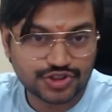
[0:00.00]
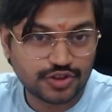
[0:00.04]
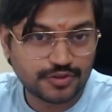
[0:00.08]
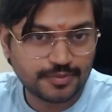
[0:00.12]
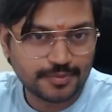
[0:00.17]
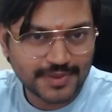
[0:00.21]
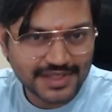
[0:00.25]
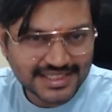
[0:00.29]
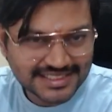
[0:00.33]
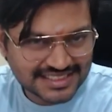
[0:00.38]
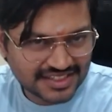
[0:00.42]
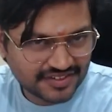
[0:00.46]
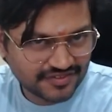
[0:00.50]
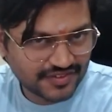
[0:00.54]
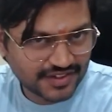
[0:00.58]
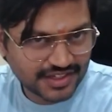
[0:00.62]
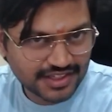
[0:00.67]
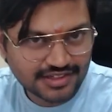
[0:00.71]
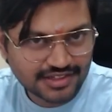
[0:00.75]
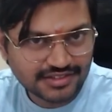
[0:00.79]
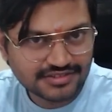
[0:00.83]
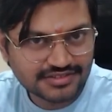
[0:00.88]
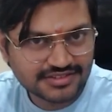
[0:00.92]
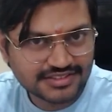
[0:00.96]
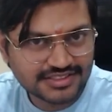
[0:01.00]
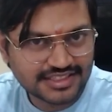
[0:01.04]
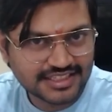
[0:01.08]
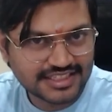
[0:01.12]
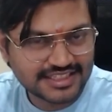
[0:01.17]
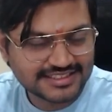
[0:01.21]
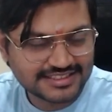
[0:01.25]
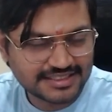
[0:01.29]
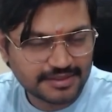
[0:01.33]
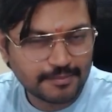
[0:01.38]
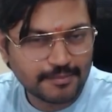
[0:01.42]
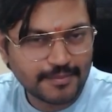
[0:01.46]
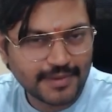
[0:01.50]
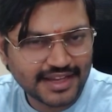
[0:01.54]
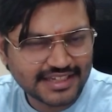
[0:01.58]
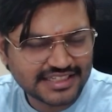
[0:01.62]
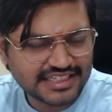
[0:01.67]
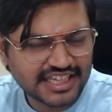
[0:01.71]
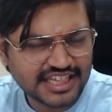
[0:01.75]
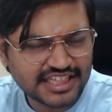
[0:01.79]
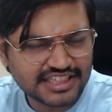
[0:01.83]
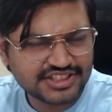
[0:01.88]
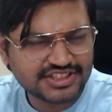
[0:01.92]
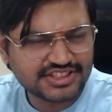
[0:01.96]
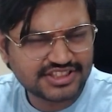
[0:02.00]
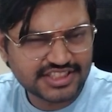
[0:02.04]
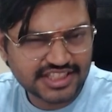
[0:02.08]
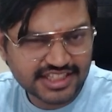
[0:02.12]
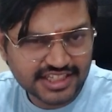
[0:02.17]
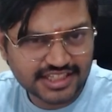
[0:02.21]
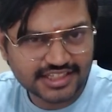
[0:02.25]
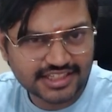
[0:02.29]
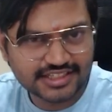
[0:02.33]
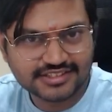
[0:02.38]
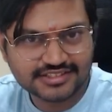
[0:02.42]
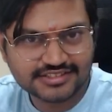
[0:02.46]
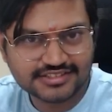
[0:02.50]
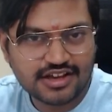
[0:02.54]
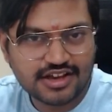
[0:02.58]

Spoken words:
on b7, there is a mate in 3.